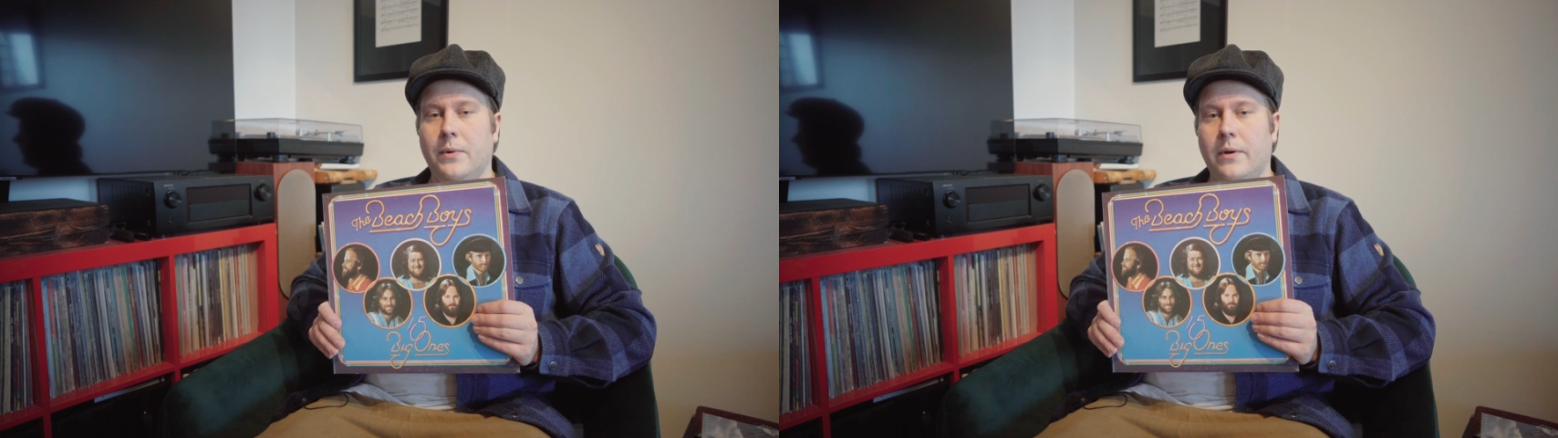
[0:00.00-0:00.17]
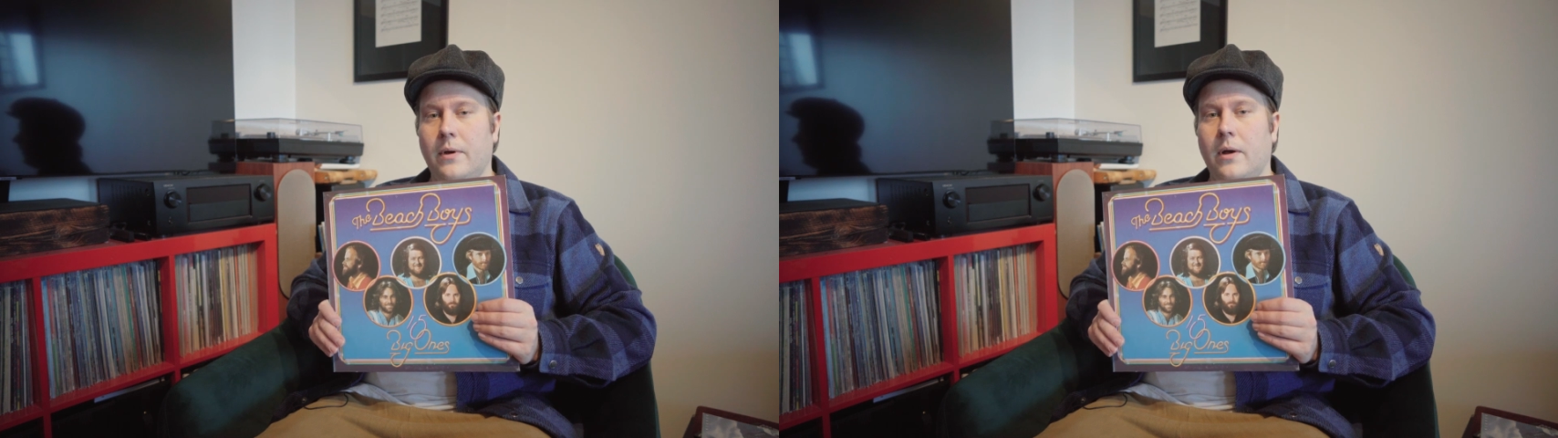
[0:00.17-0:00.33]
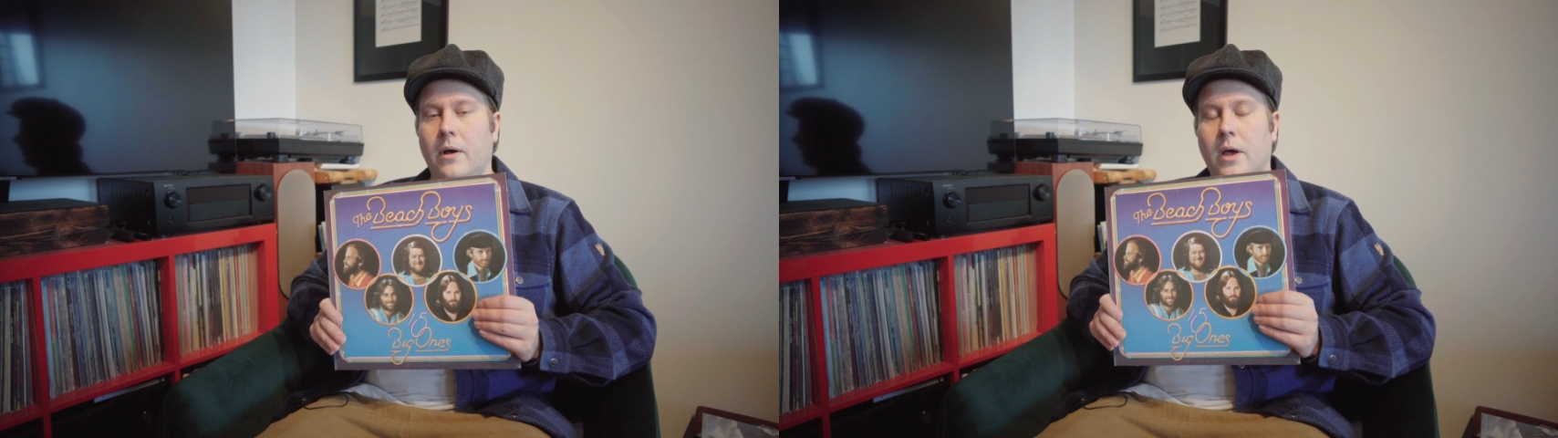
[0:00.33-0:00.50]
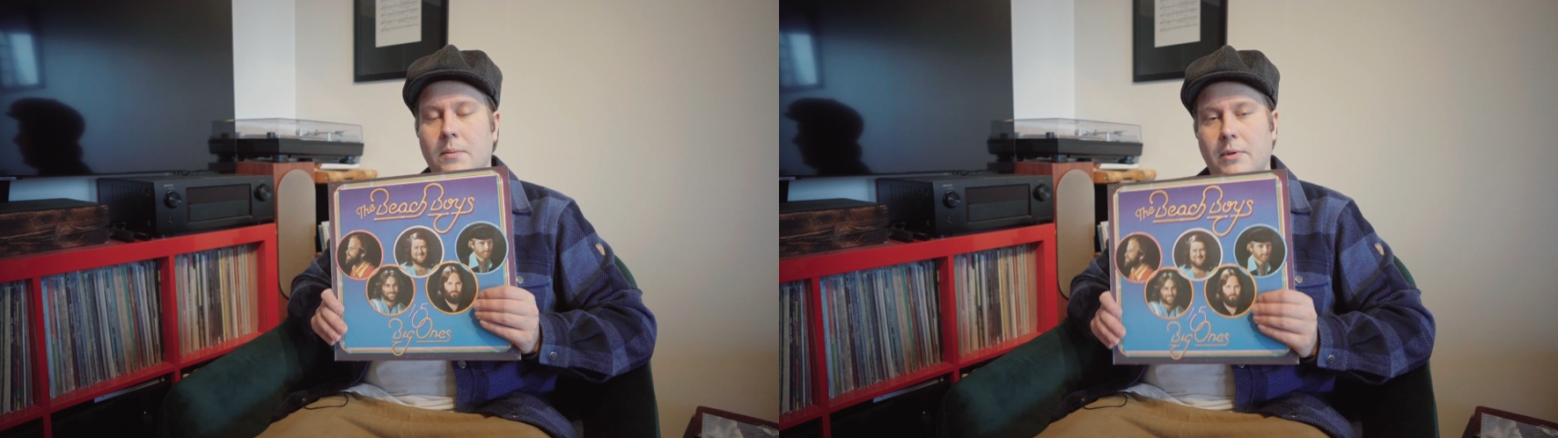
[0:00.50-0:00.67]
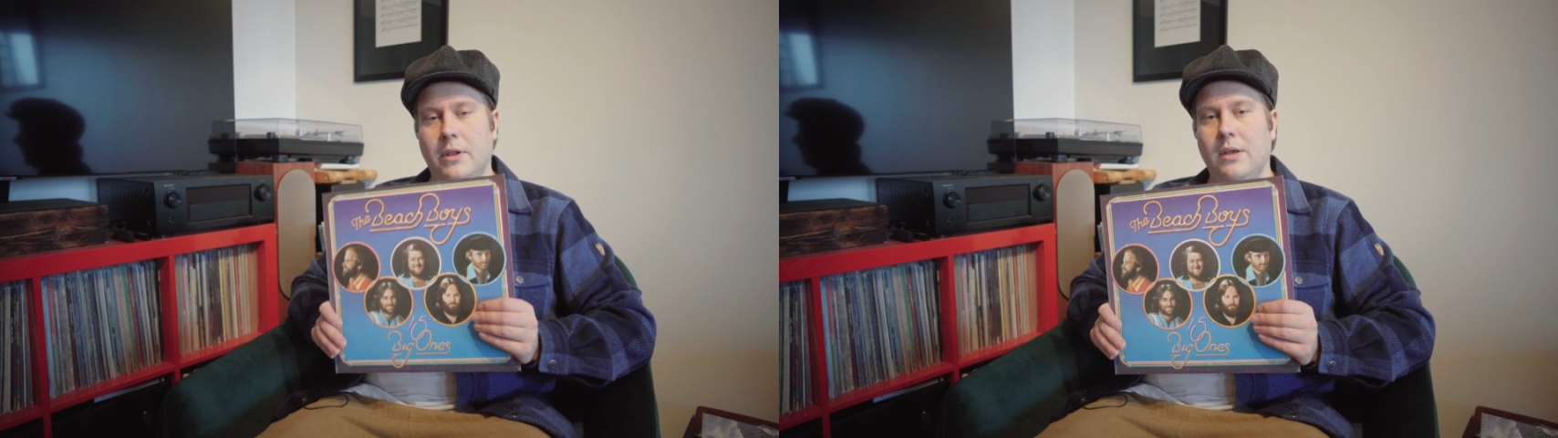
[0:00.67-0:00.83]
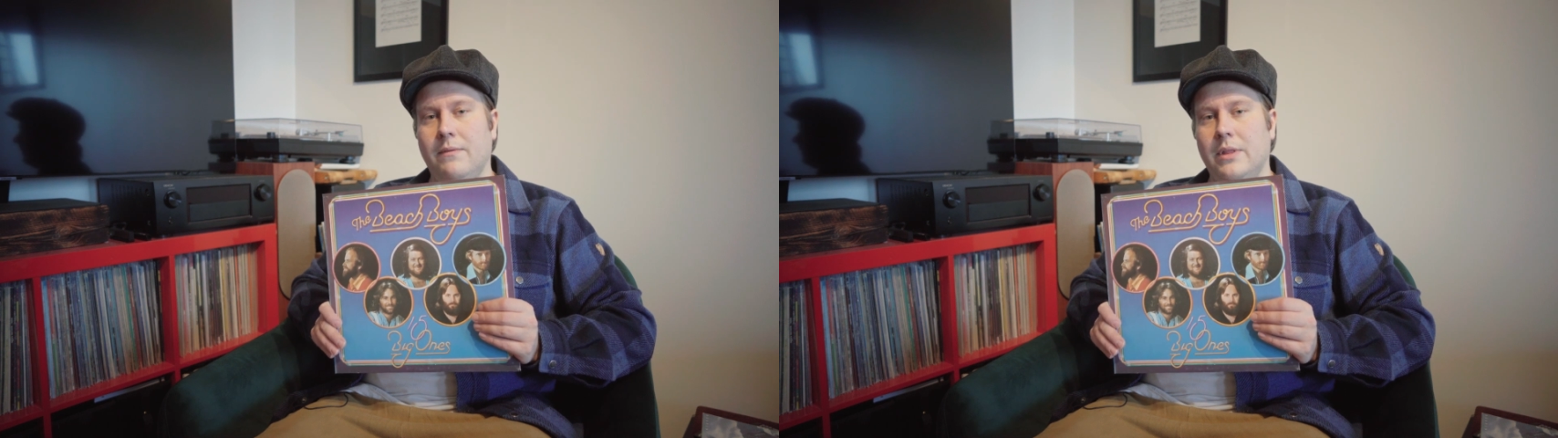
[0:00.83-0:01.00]
But I
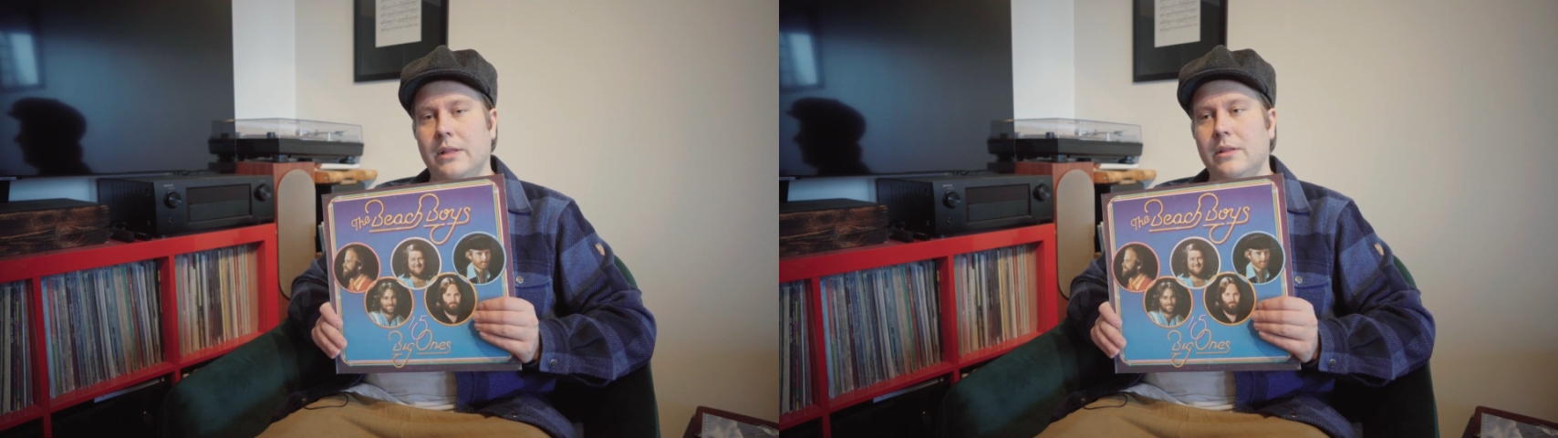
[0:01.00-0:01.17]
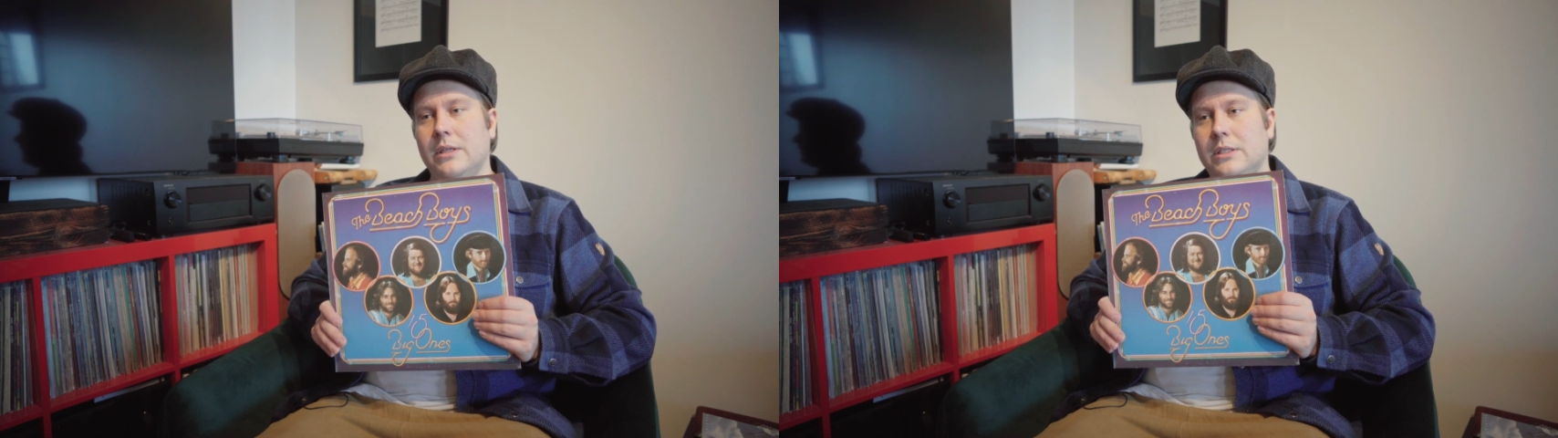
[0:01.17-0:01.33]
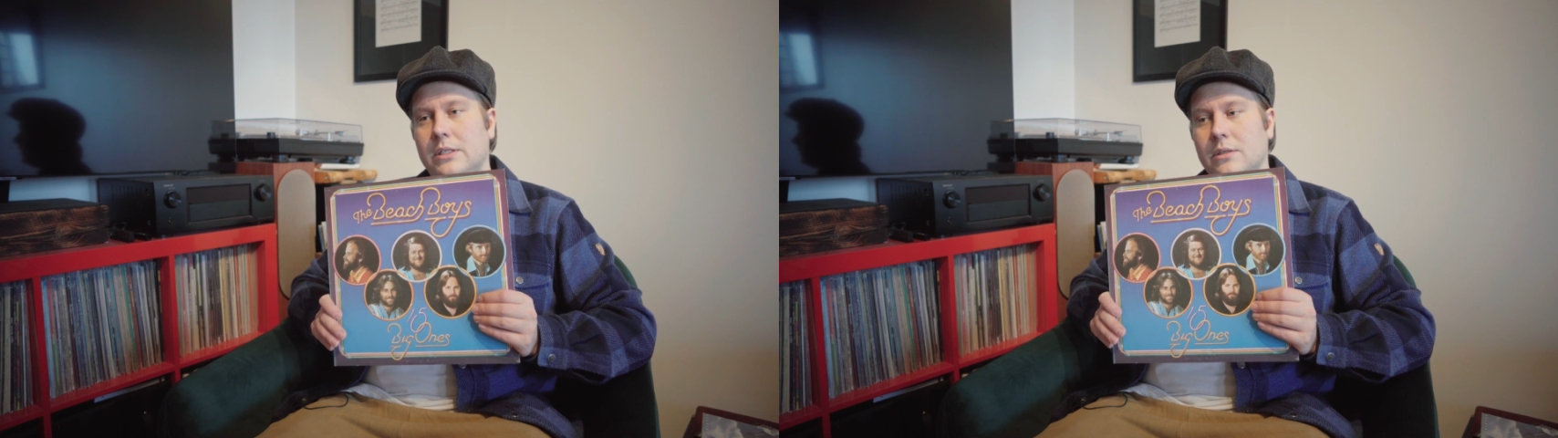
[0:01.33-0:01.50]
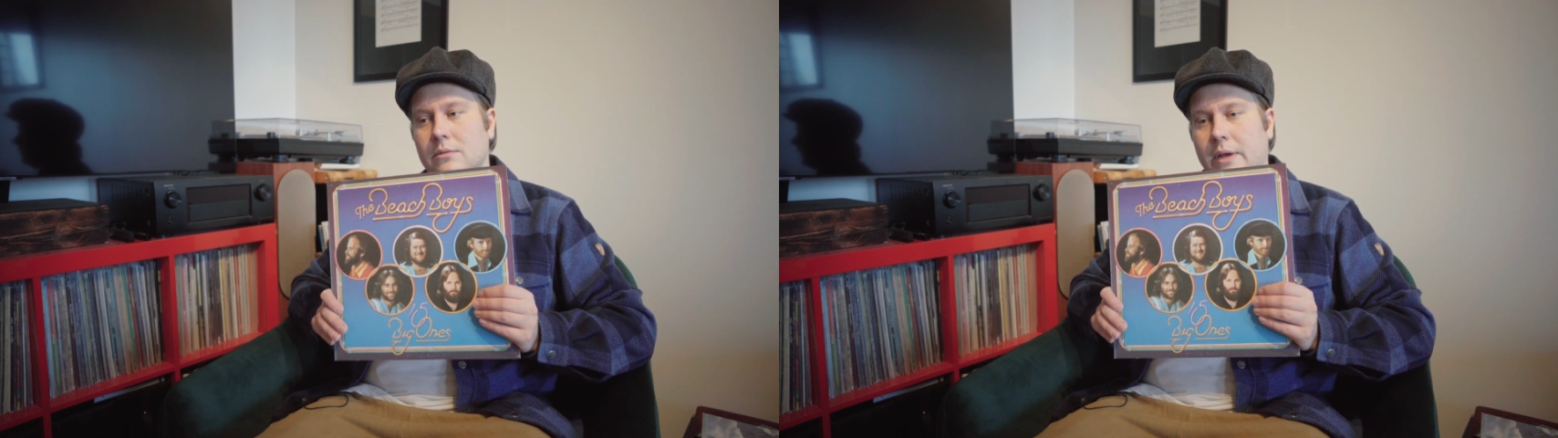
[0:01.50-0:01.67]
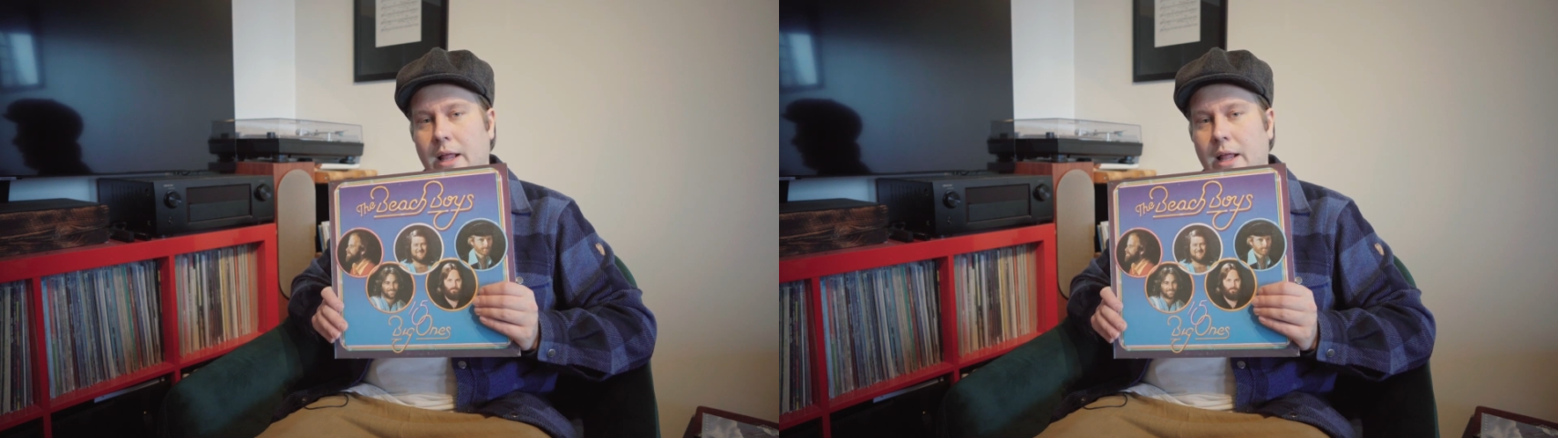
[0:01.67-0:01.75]
believe that this